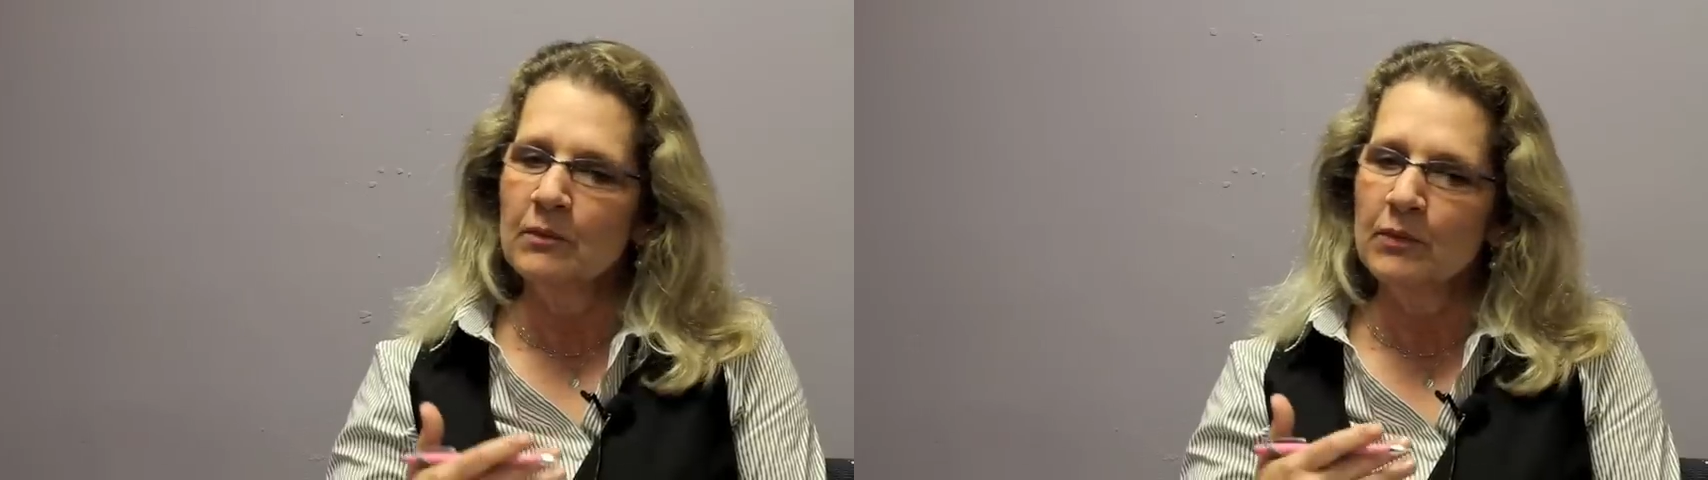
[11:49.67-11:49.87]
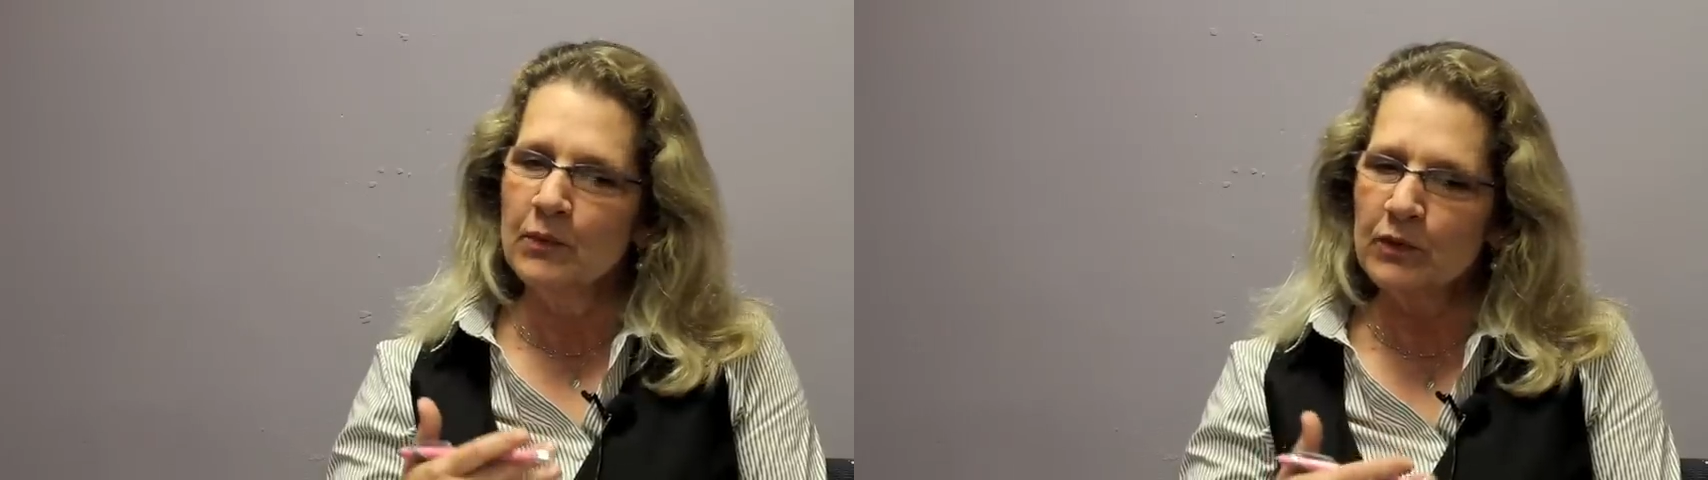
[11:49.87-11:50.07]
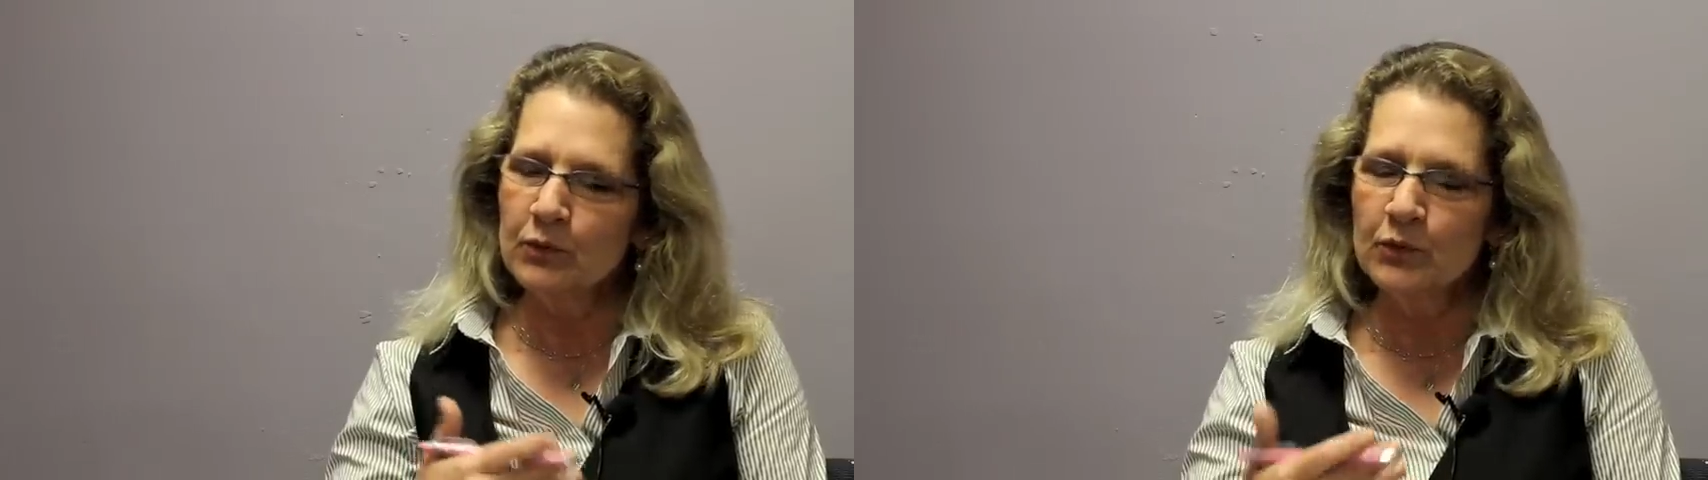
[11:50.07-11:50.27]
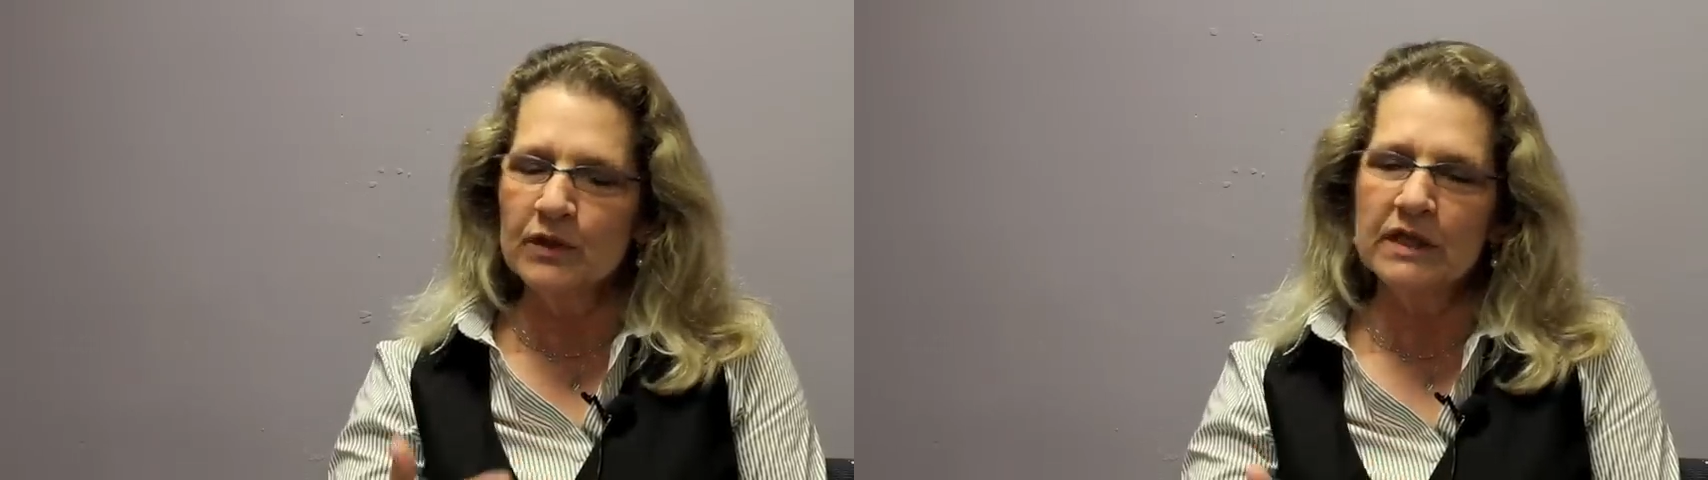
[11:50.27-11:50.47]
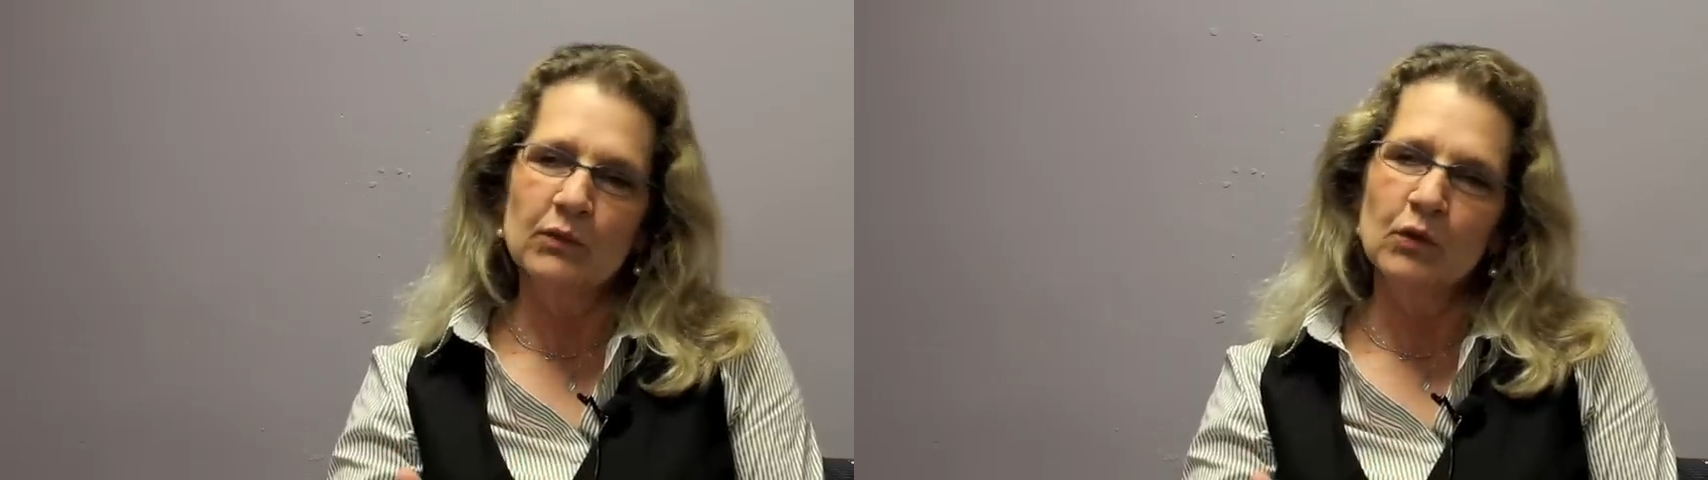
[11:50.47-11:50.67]
but we
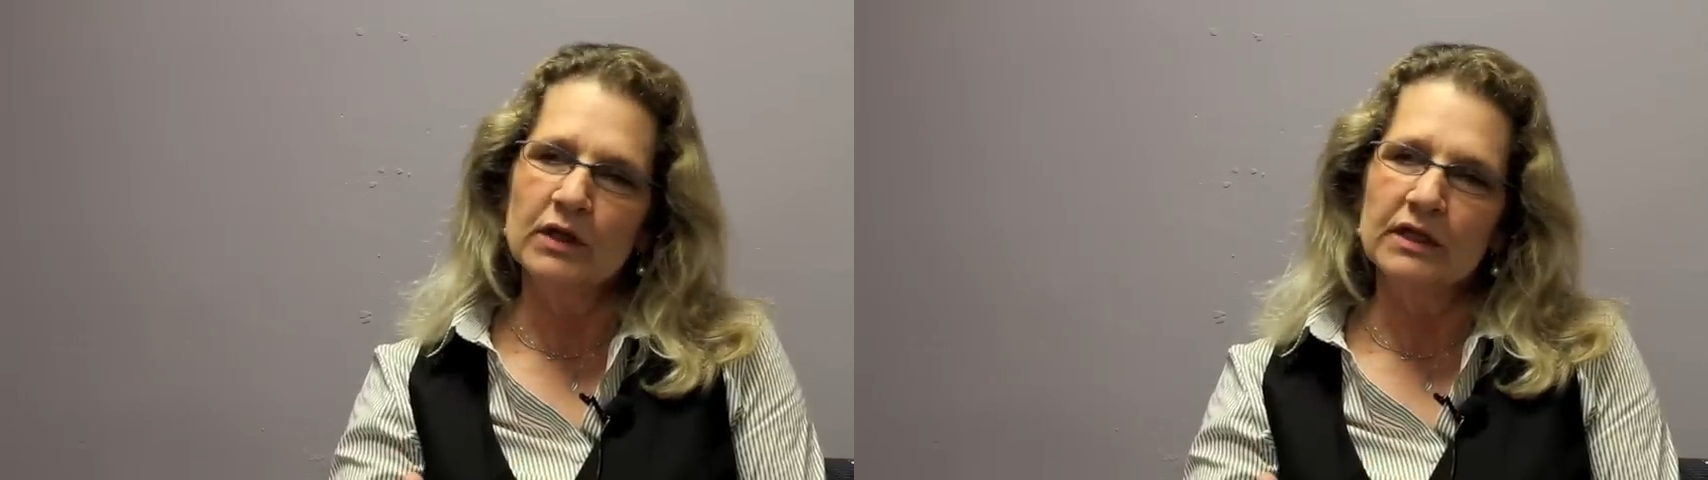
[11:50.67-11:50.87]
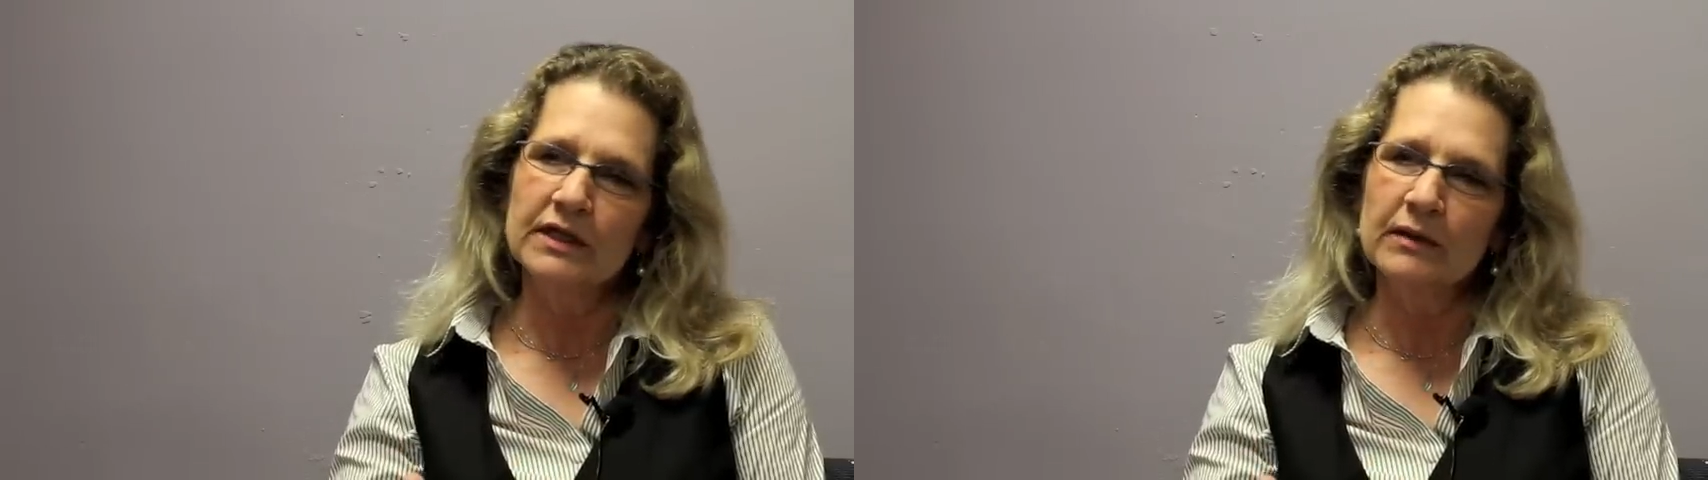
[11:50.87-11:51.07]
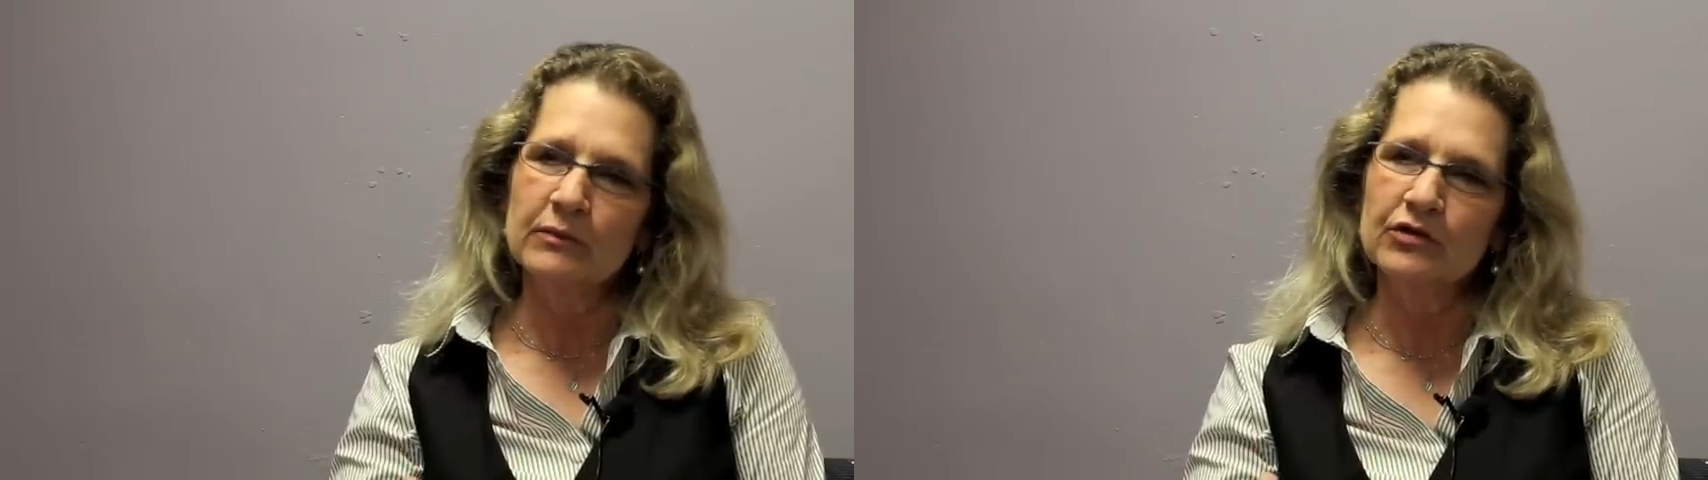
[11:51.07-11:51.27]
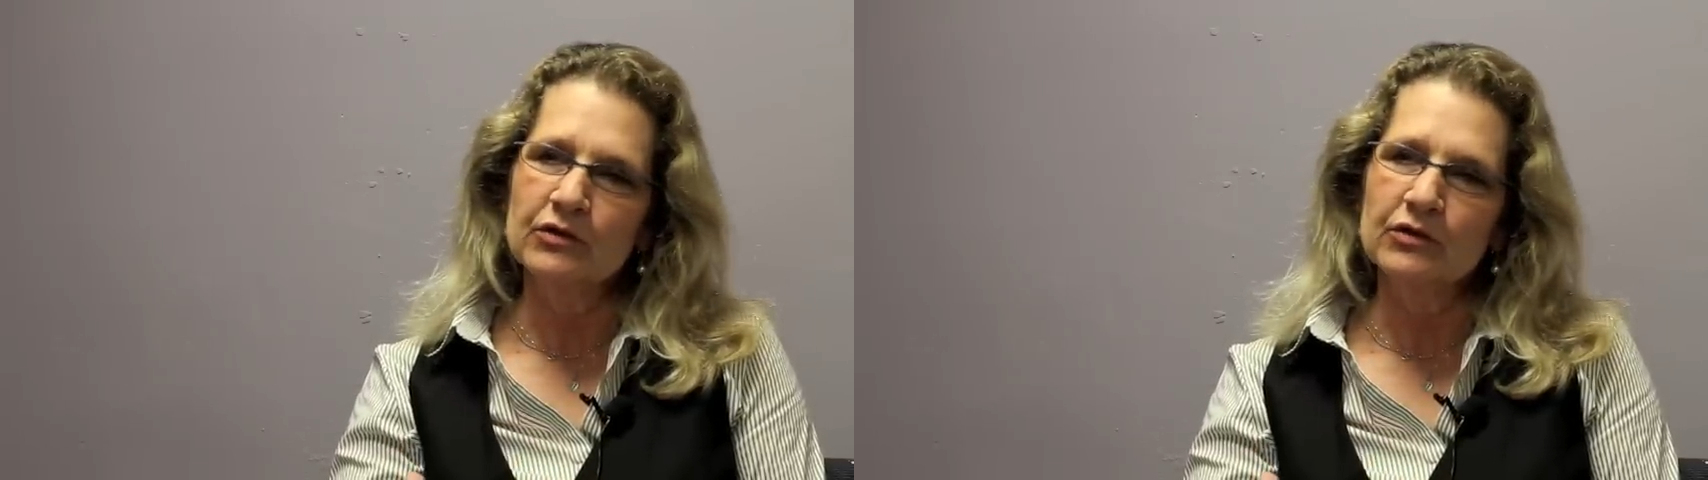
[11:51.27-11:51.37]
really wanted them